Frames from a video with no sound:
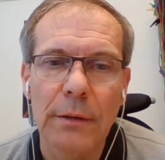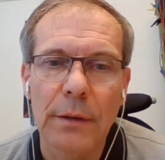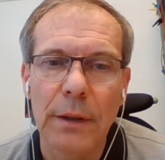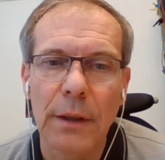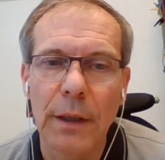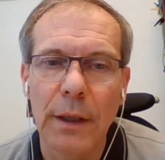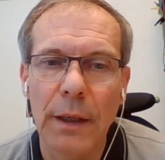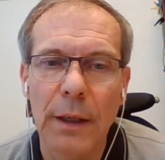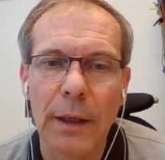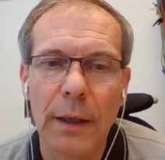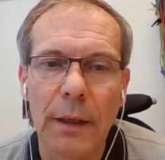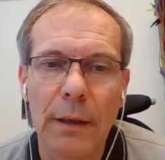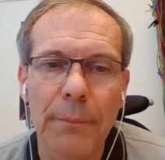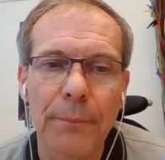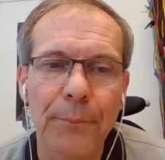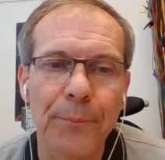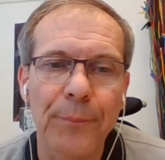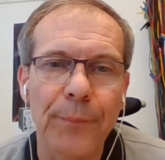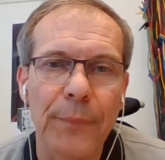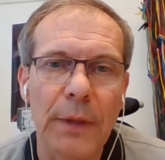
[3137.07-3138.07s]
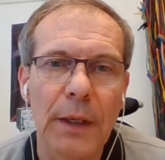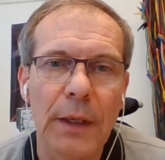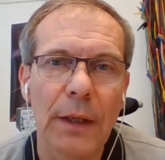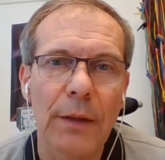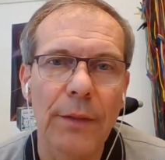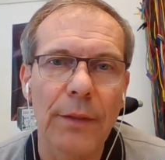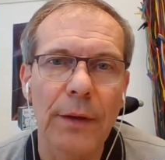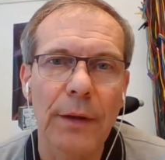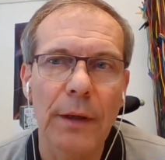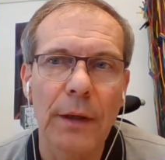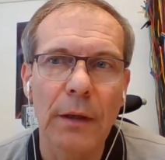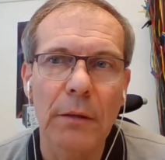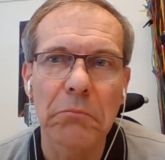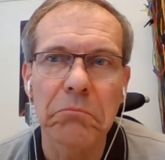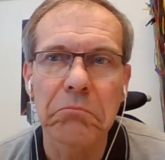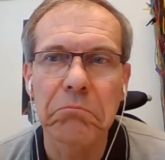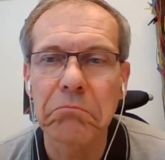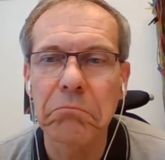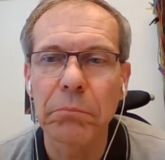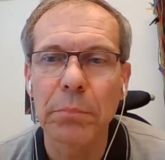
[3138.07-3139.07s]
Uh, and uh,
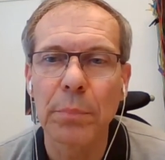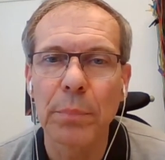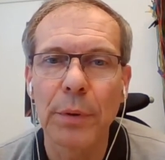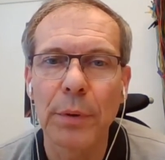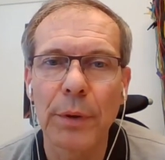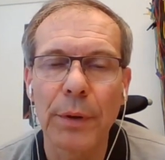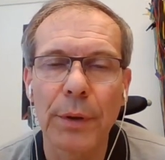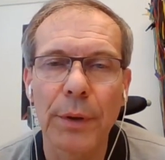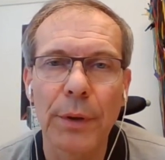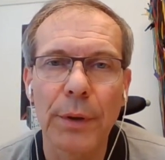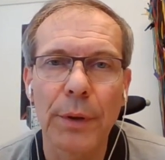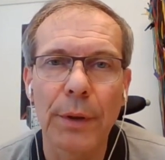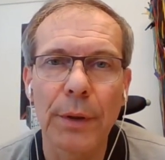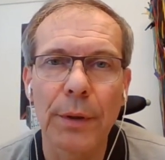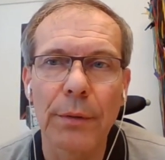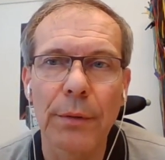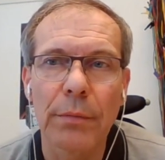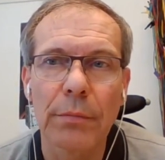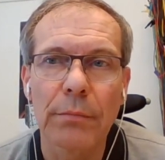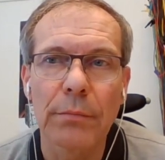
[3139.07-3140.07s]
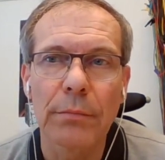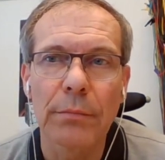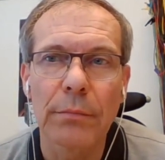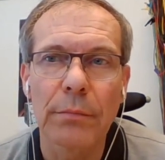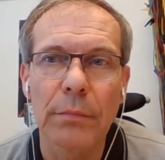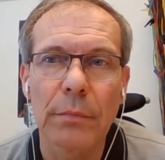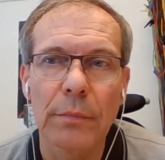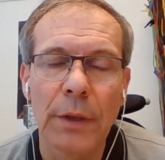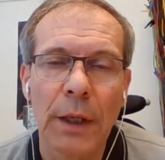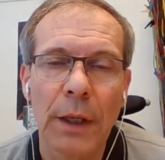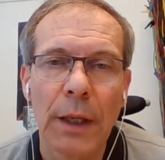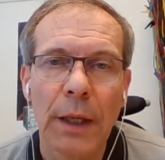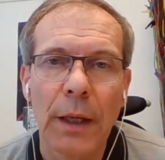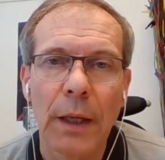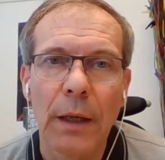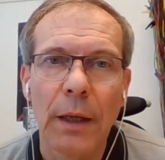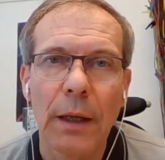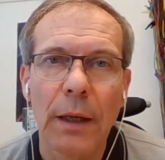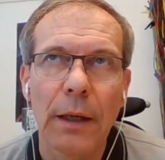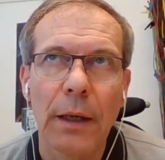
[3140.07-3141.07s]
uh,
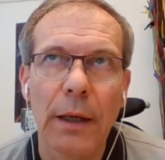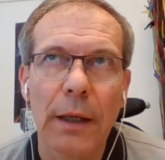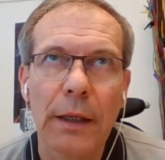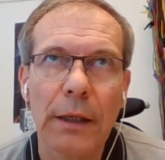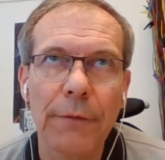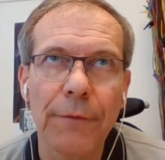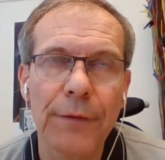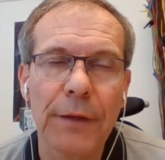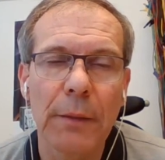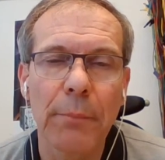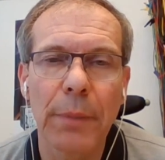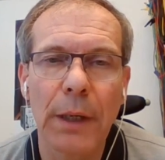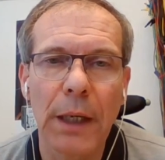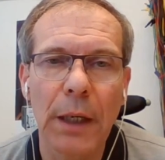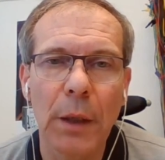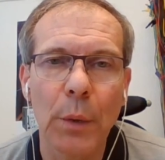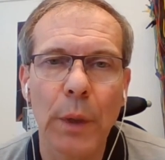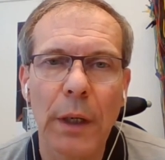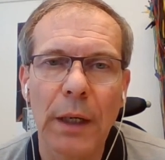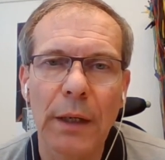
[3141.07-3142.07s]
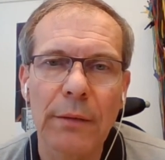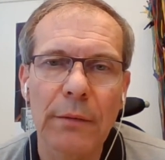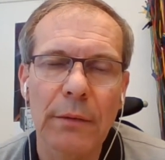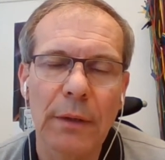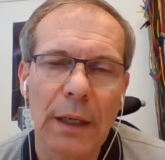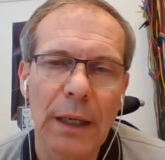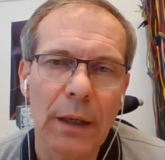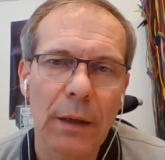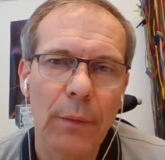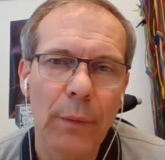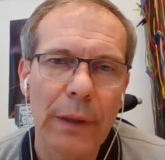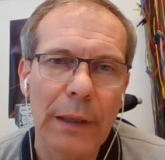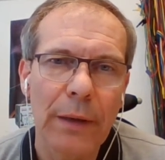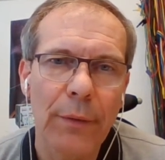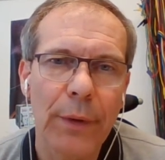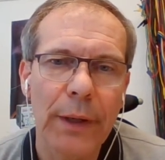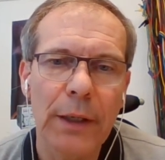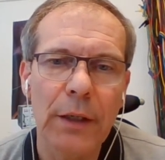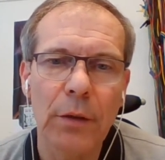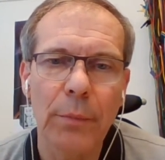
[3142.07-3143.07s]
if they buy one, I will
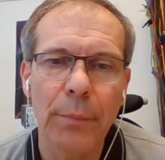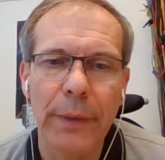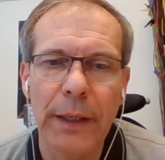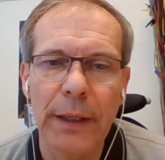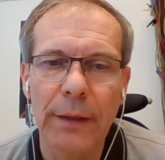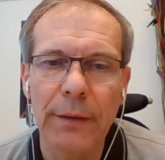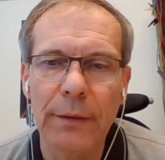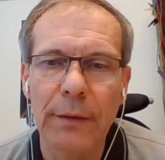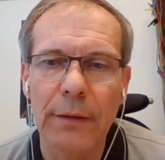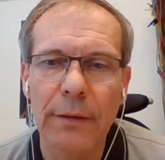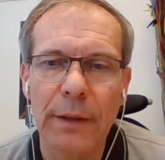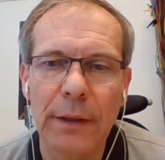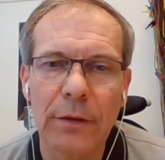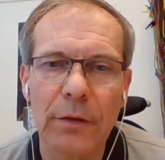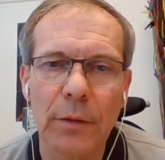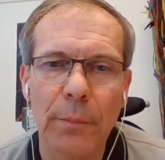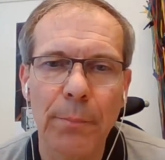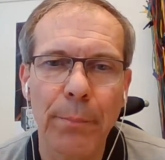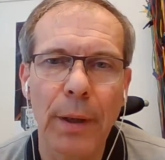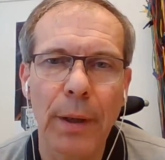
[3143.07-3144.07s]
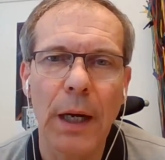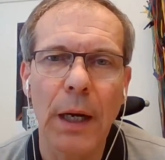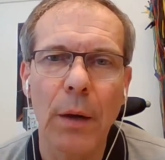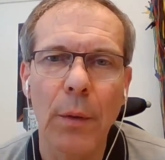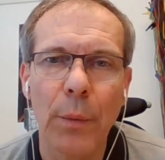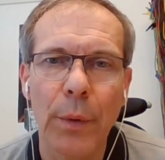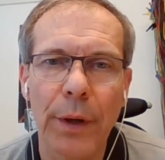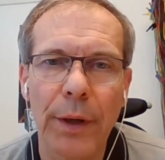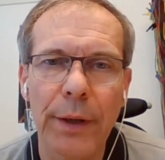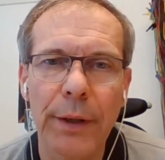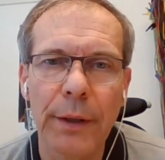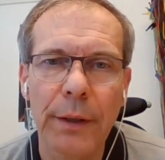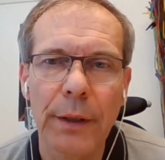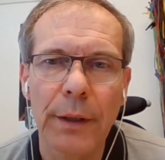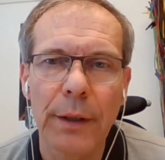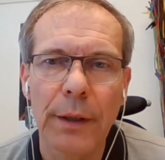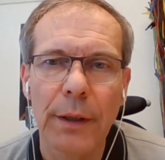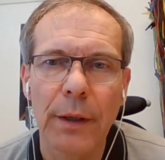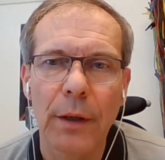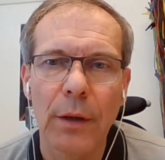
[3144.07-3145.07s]
recommend that the power
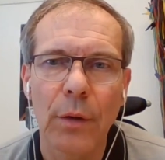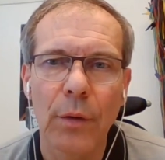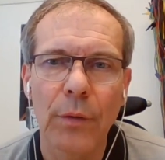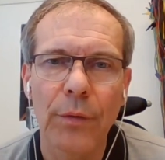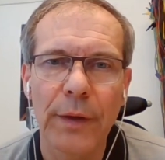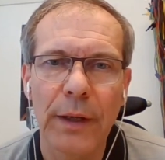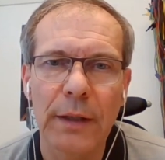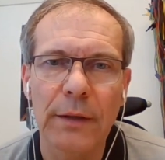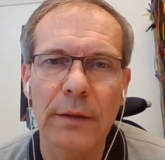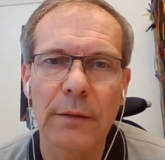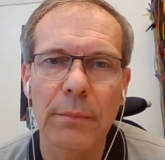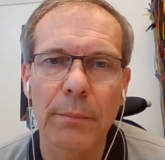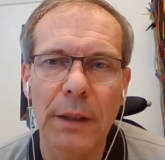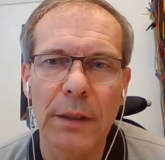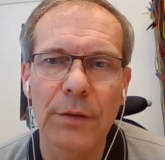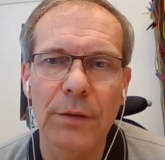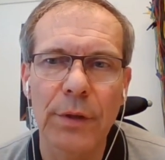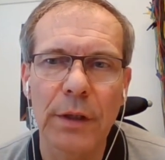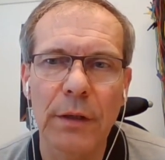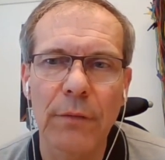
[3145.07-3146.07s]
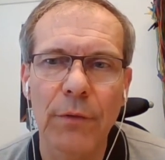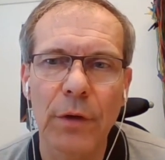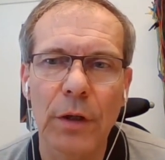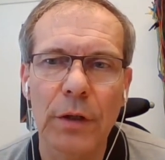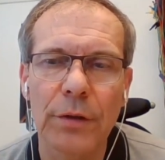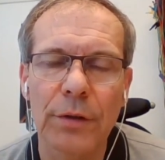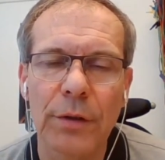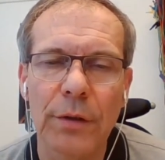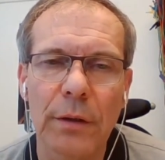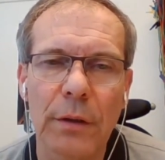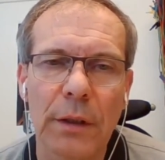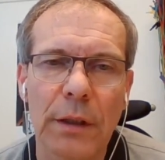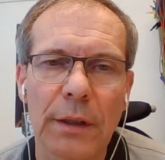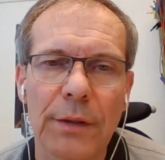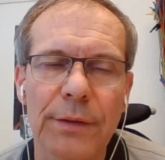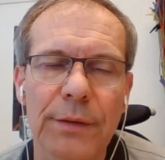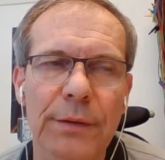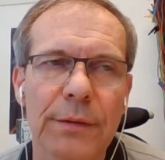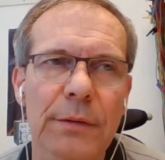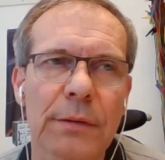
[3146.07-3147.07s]
on that battery inverter
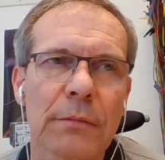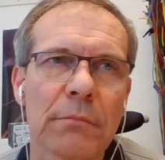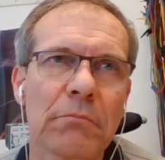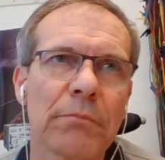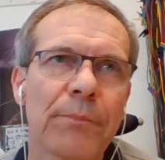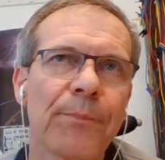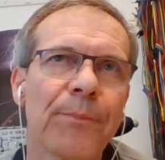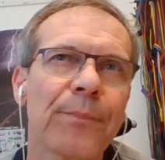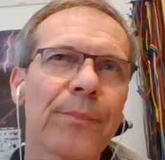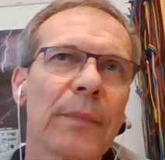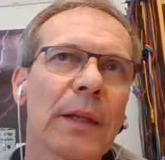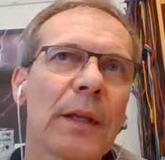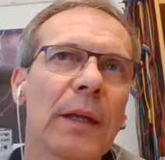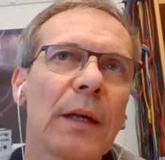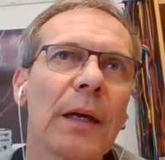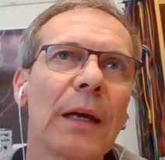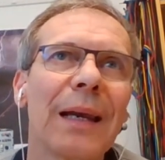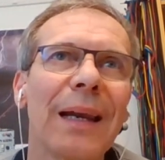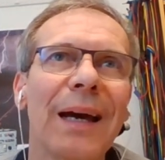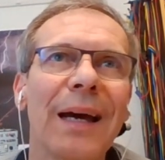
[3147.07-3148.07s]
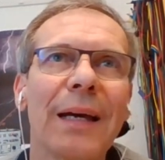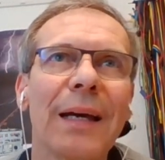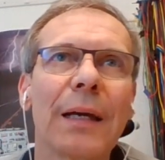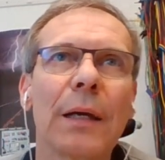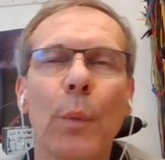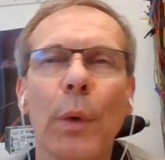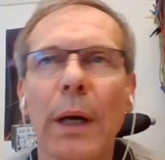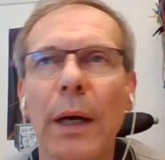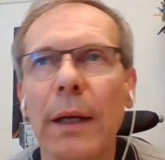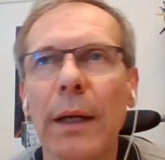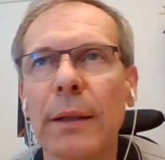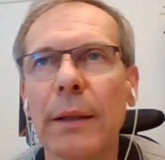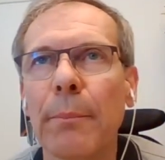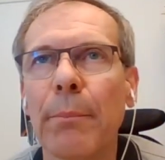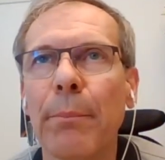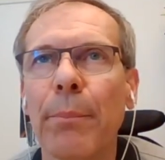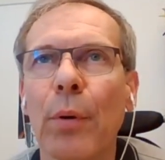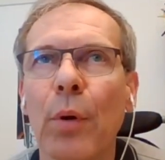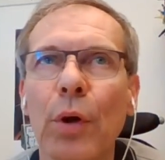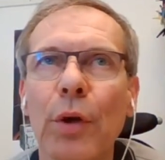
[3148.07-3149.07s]
is like
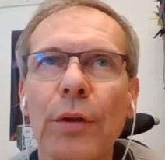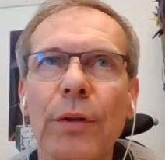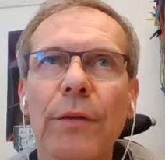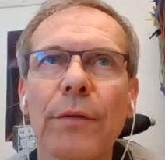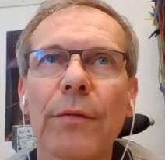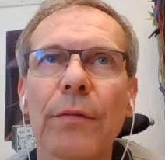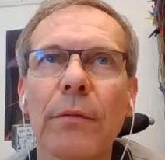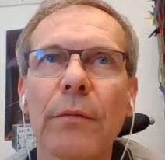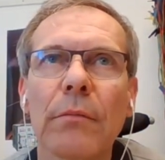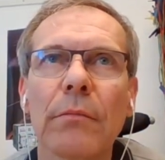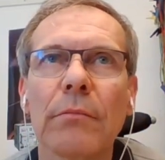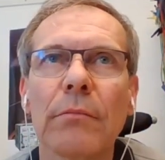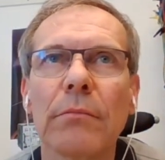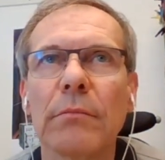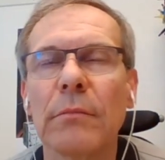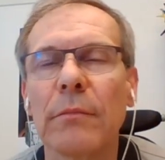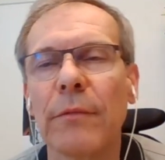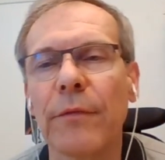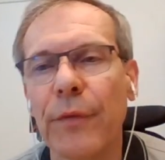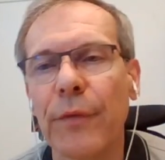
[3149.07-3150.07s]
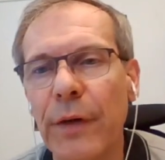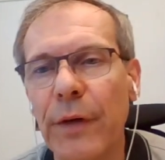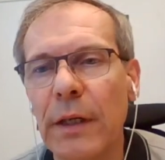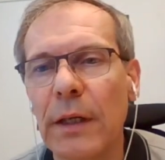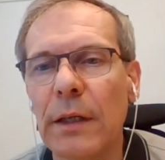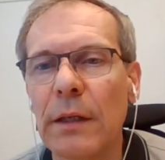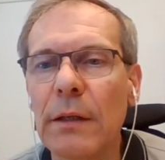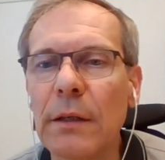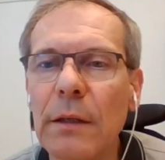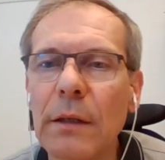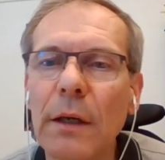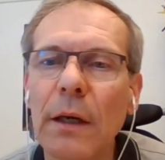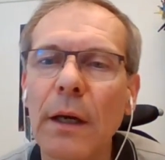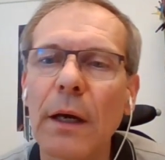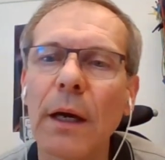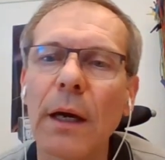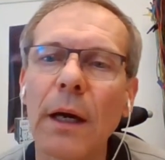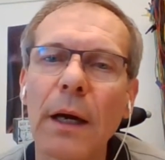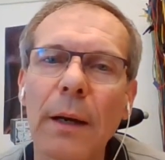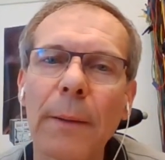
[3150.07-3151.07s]
1.3
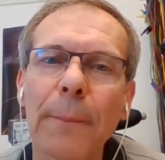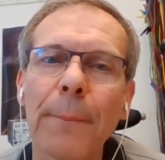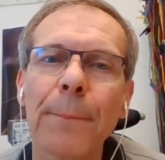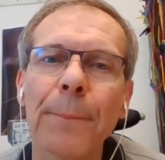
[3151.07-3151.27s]
uh,